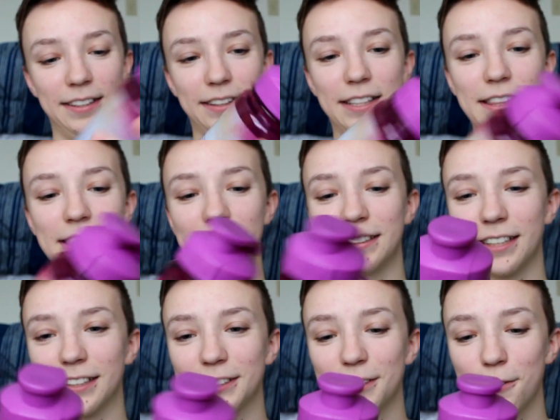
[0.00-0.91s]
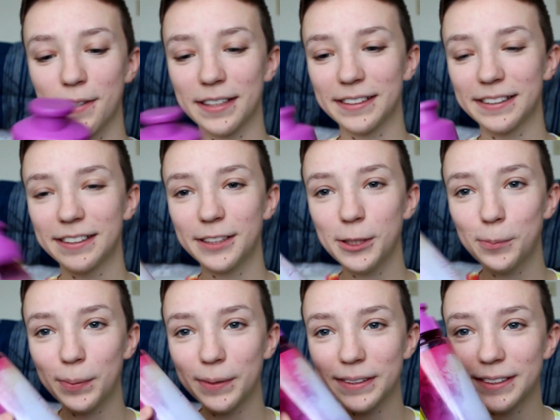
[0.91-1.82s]
Then there's also this
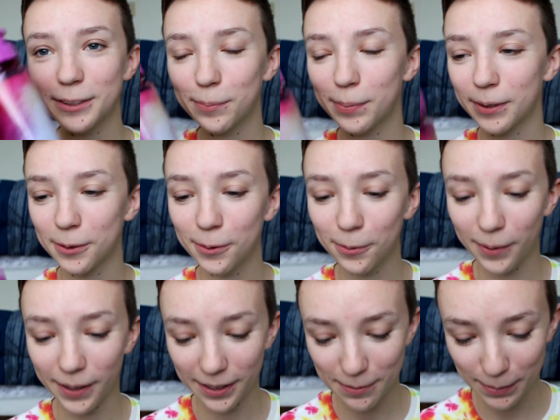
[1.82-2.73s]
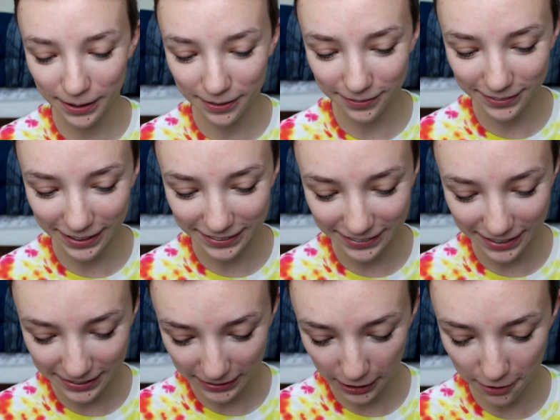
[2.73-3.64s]
super, super cool water bottle that
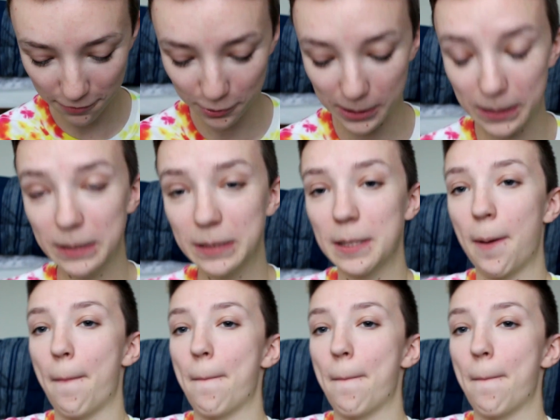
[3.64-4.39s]
says Love Wins.